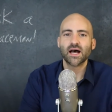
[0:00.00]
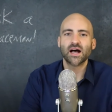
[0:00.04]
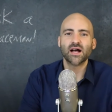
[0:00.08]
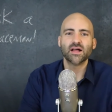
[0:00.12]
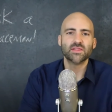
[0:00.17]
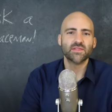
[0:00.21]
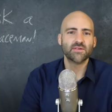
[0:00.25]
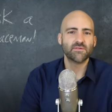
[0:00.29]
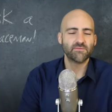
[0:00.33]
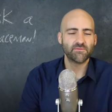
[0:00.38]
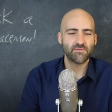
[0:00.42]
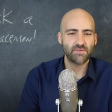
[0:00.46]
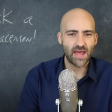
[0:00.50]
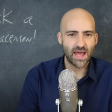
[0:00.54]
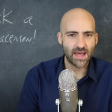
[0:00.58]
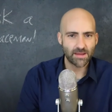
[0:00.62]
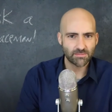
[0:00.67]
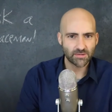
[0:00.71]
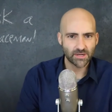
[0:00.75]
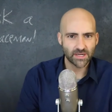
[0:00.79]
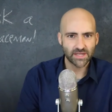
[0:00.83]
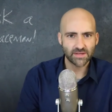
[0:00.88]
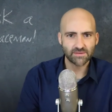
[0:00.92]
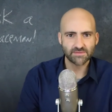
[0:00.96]
the
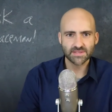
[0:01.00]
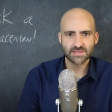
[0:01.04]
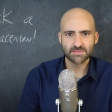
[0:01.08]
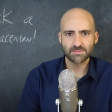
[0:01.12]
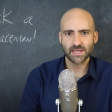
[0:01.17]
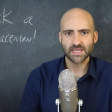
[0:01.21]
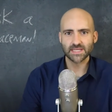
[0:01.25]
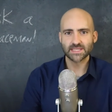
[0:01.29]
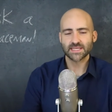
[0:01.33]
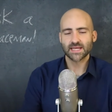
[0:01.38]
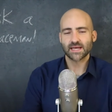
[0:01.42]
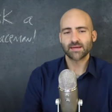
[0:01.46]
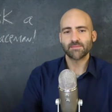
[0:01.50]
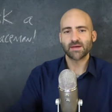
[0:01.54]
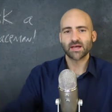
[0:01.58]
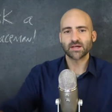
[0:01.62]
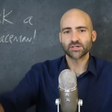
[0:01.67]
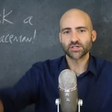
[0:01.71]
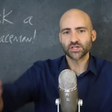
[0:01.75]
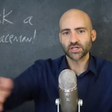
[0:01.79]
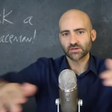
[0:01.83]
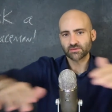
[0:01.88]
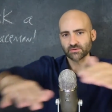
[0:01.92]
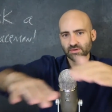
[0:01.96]
fabric of space-time, how
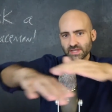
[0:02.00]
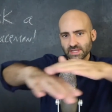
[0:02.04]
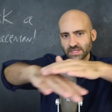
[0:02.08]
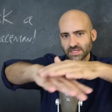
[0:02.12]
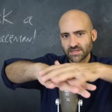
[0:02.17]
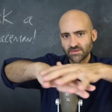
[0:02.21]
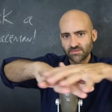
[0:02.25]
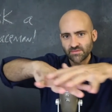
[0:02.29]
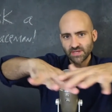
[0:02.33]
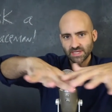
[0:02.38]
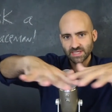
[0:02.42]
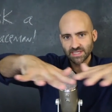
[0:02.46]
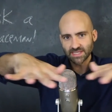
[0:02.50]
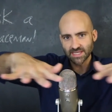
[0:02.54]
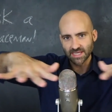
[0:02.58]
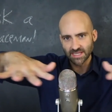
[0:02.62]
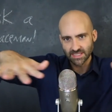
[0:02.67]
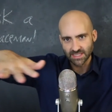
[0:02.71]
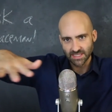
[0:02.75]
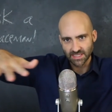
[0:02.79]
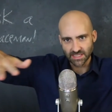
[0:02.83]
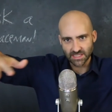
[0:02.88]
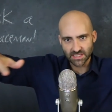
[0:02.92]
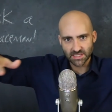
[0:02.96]
general relativity
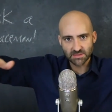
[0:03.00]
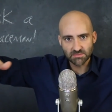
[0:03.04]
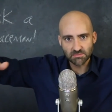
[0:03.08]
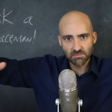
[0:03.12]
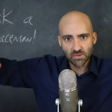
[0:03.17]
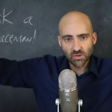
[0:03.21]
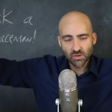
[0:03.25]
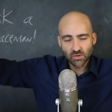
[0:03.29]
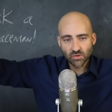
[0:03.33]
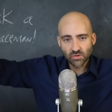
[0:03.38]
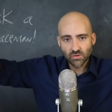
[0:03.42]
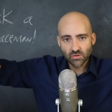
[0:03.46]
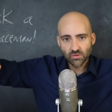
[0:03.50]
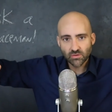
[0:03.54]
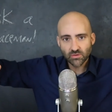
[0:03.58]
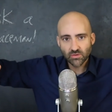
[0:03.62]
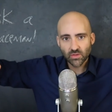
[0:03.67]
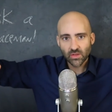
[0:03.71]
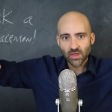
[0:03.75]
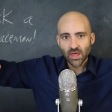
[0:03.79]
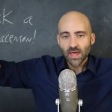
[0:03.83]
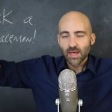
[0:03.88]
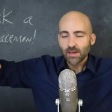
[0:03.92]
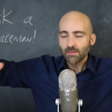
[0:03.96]
says it's
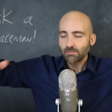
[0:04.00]
smooth,